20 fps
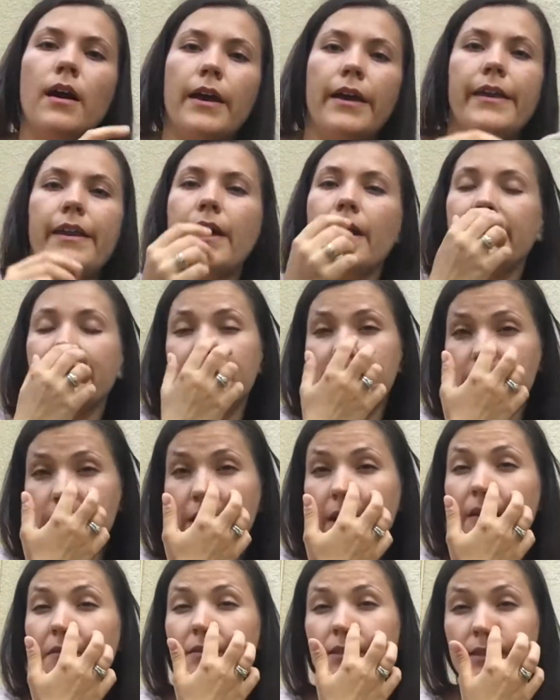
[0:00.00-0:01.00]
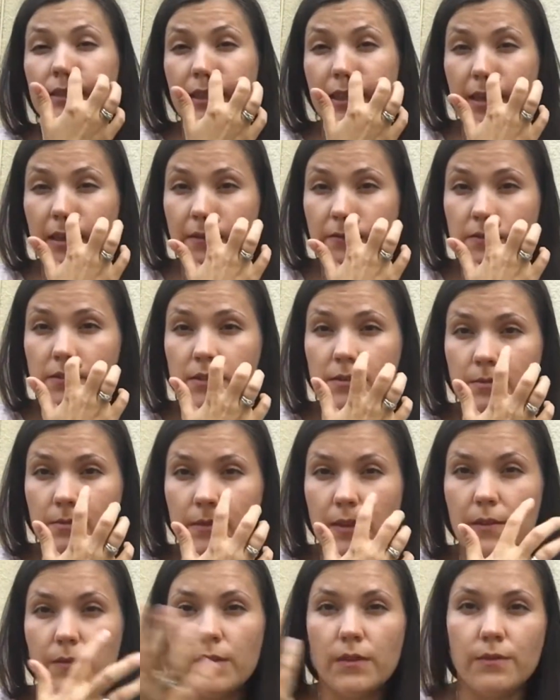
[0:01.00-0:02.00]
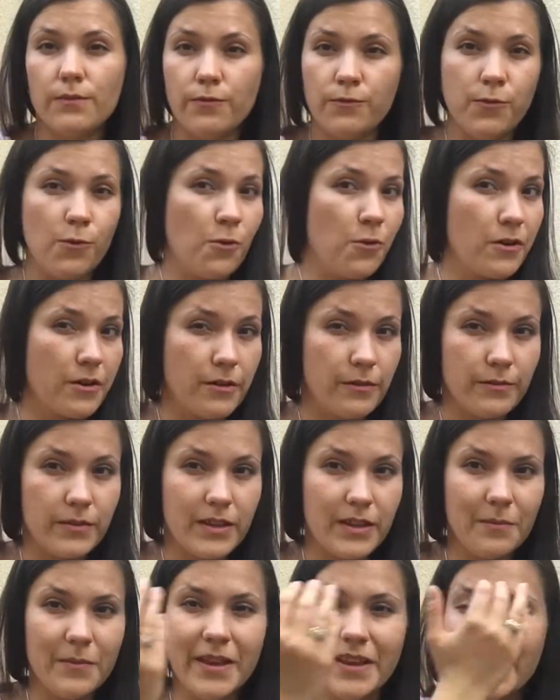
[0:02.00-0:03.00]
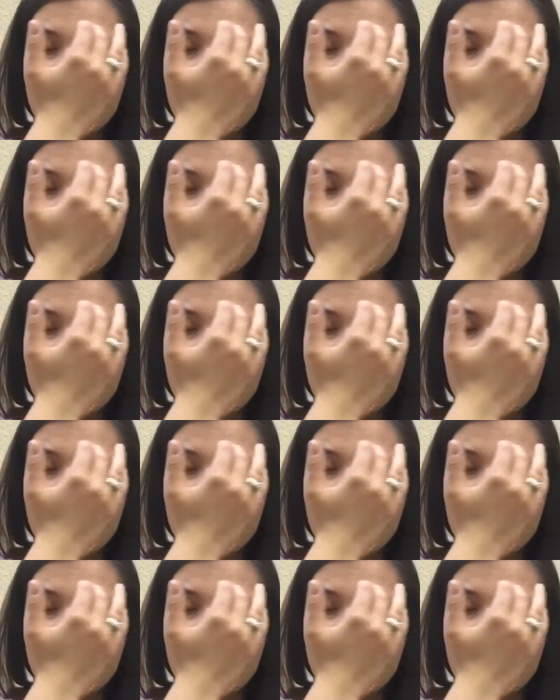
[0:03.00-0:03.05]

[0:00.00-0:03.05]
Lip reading: And I do have sleeves, even 4 of them.